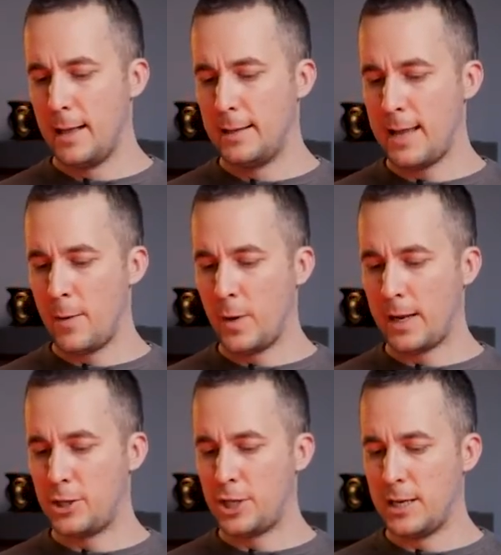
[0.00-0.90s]
Then we
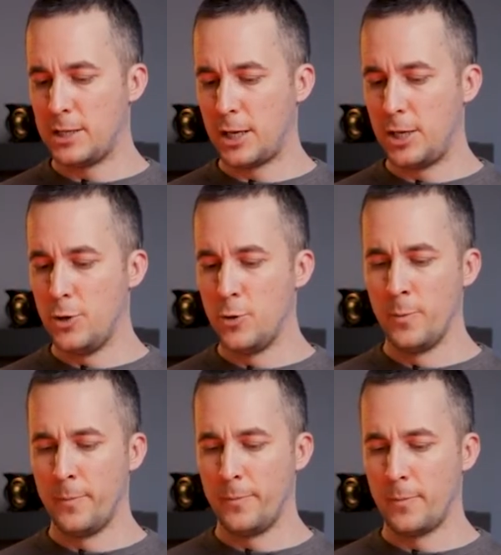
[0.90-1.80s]
can change the
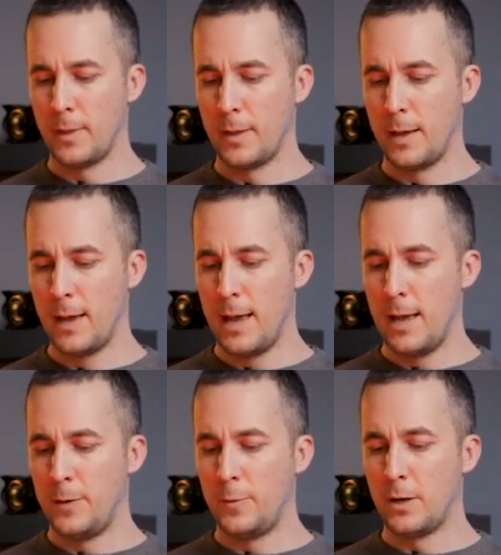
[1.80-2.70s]
hue.
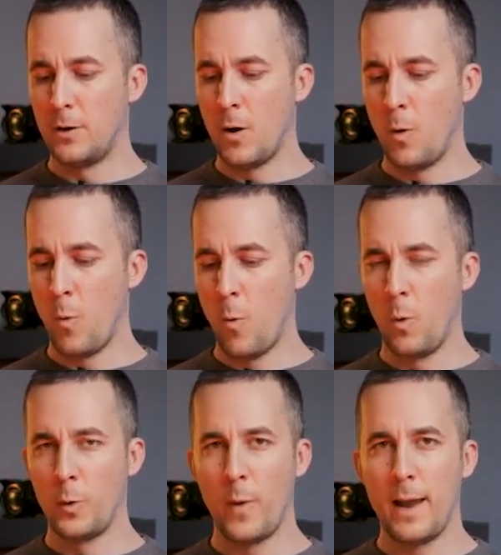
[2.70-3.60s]
It will go
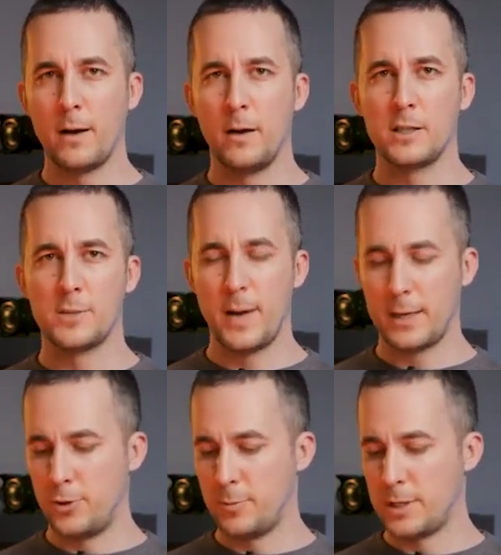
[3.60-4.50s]
all the way color
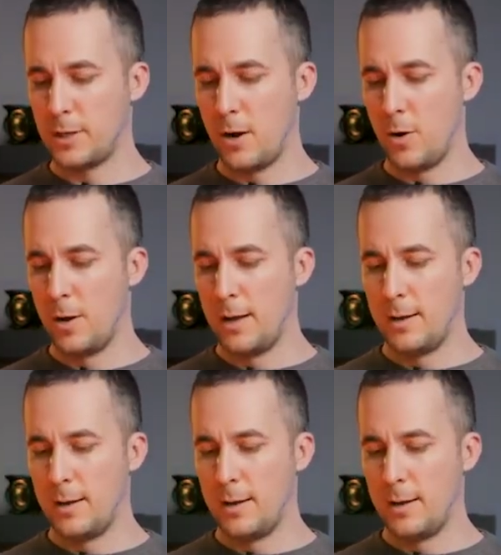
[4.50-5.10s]
spectrum. So